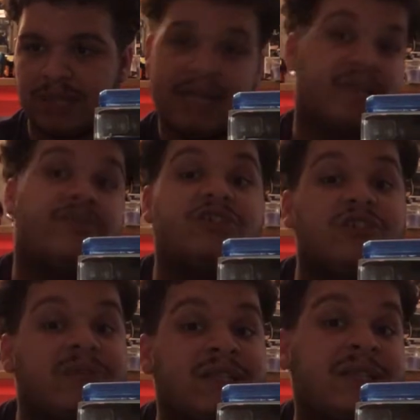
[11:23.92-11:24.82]
I didn't give a
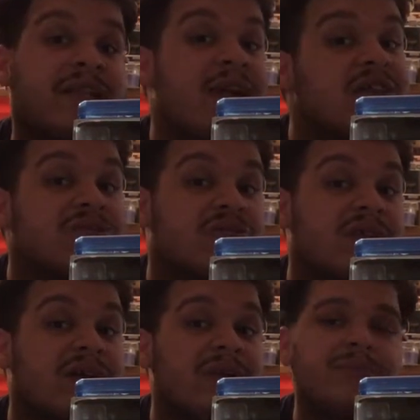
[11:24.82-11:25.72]
shit about the theatrical
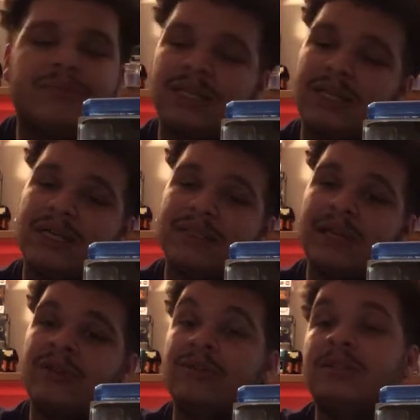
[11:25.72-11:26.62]
cut, because
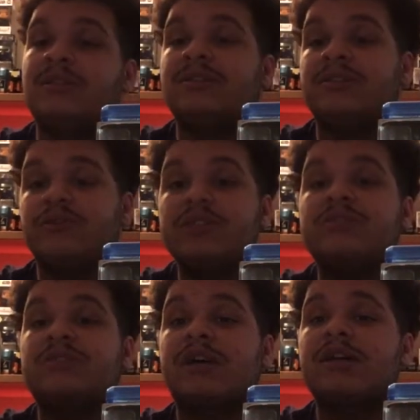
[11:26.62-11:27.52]
I heard the
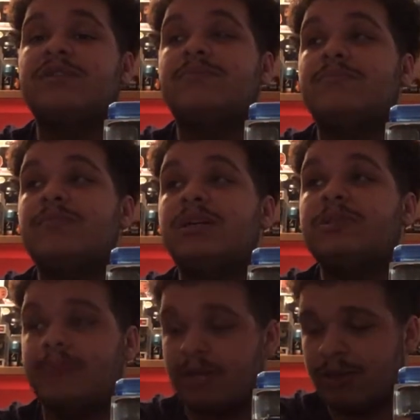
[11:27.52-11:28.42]
director's cut is
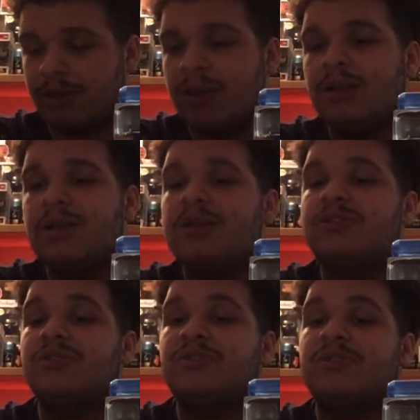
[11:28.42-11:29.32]
much better.
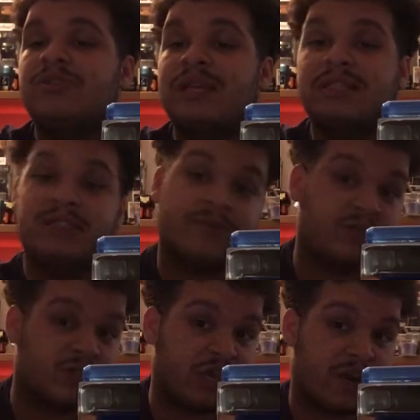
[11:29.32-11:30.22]
So that's the
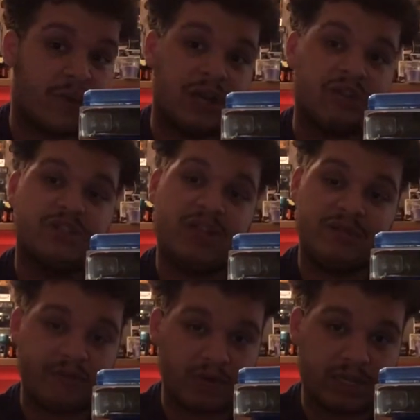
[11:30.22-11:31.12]
version I watched
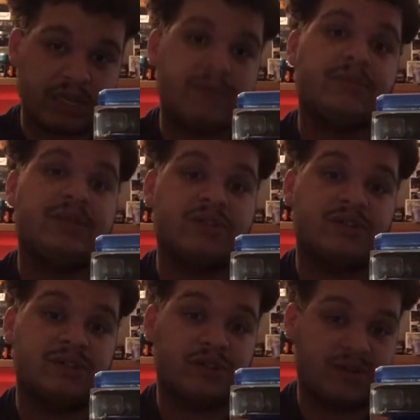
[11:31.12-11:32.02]
in 4K. It
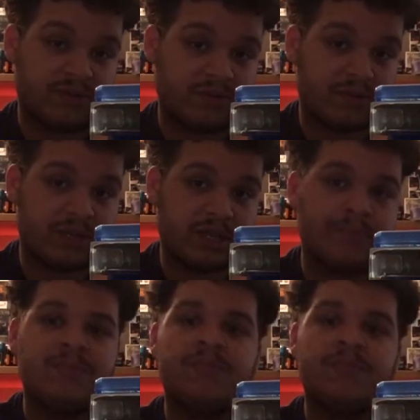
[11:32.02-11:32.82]
looks good on 4K.